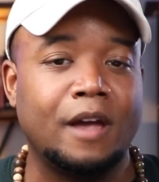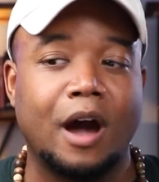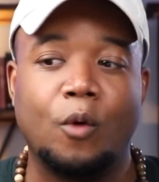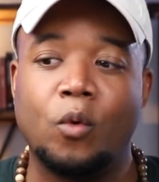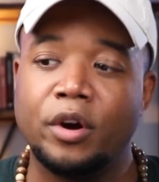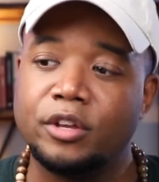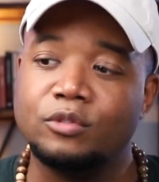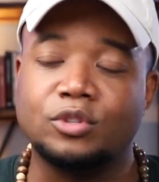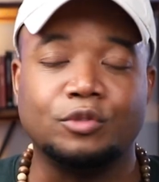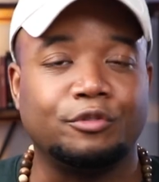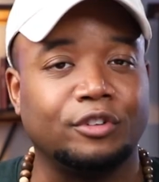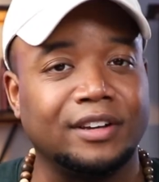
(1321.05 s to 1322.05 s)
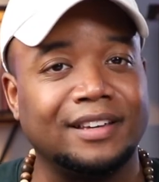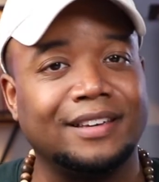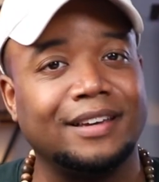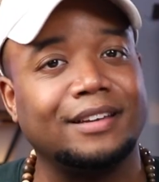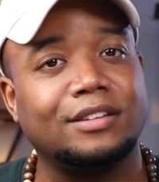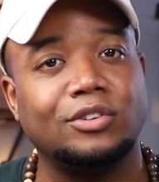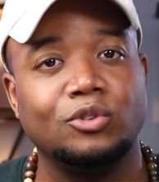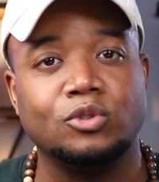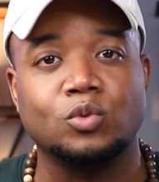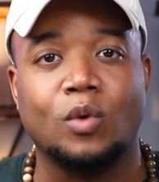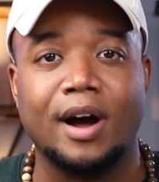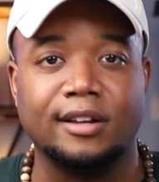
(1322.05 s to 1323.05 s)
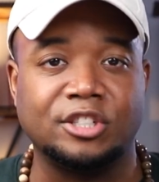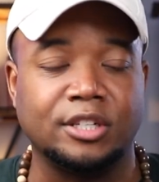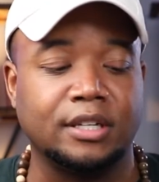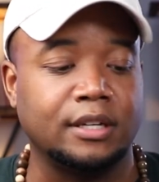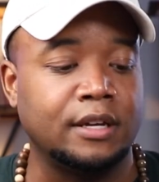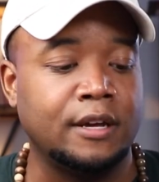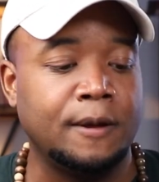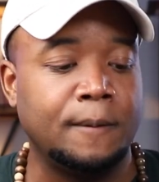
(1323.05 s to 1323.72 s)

I want you to forget who's watching,